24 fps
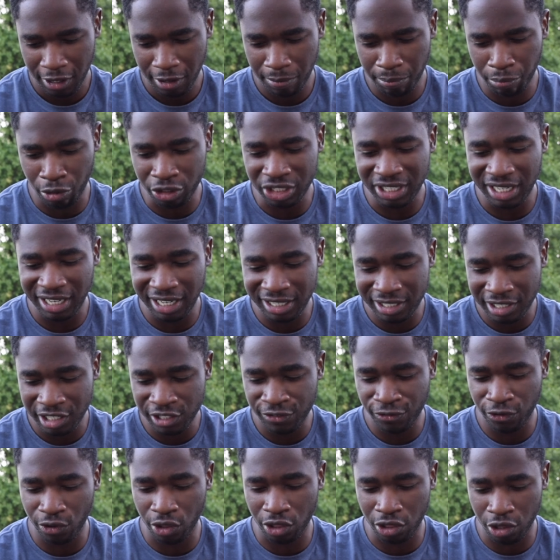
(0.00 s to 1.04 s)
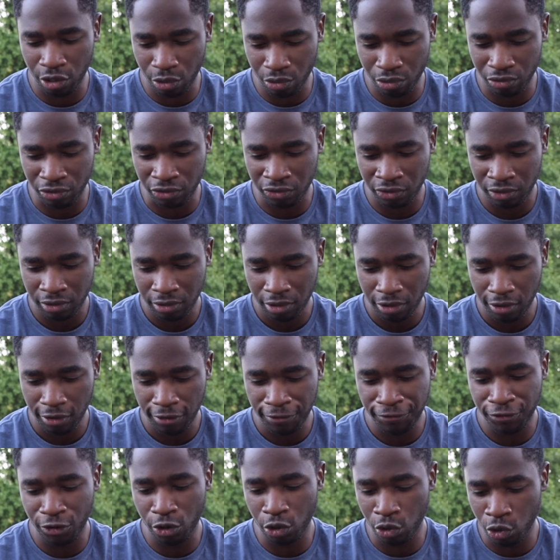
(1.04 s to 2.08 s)
but it is for those
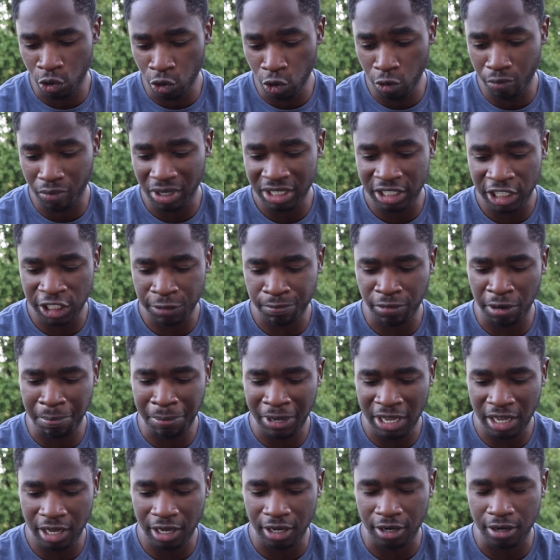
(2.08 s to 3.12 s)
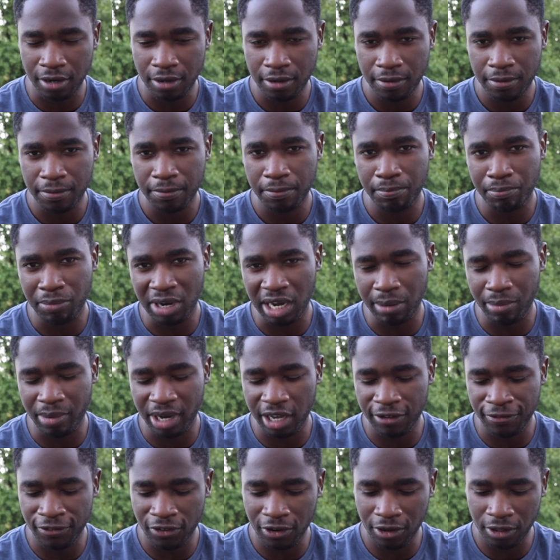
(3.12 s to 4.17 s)
for whom it is prepared by my
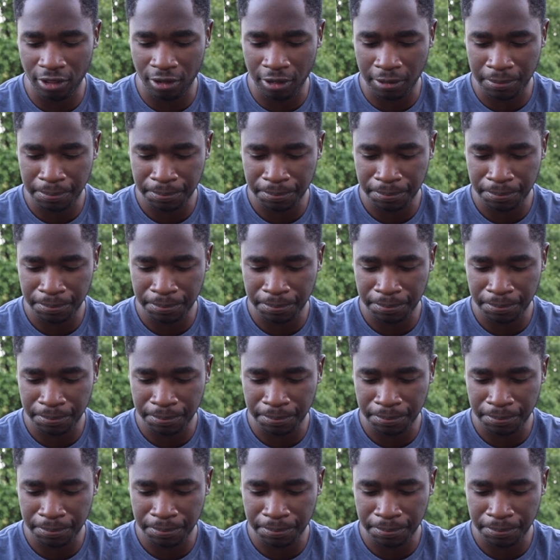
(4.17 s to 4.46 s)
Father.'